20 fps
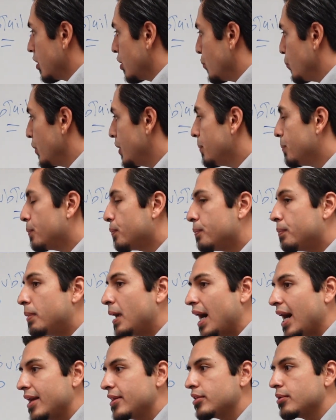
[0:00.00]
we
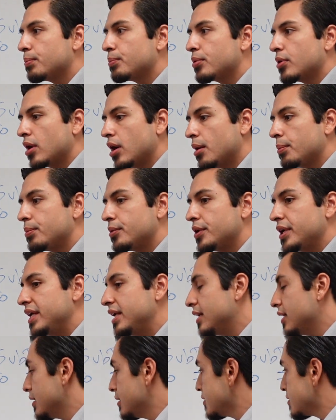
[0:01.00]
buy the
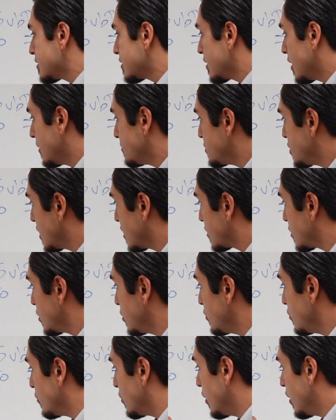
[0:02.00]
property subject
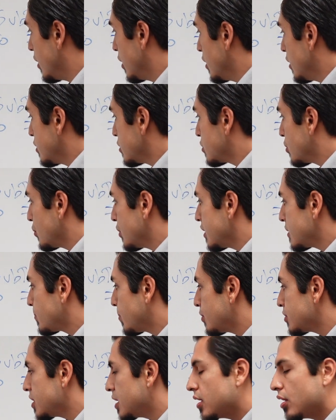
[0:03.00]
to. So this
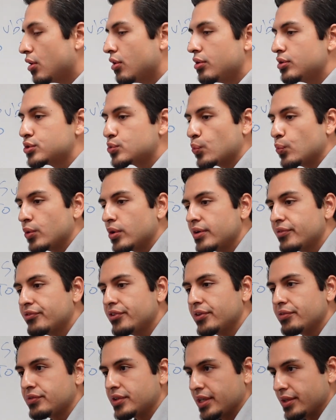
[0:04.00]
person owes
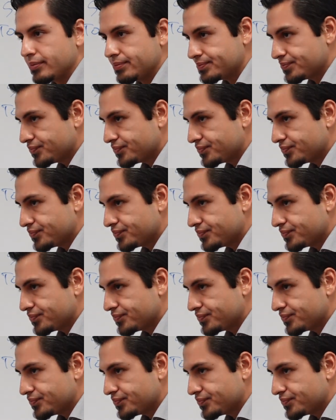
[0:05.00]
$150.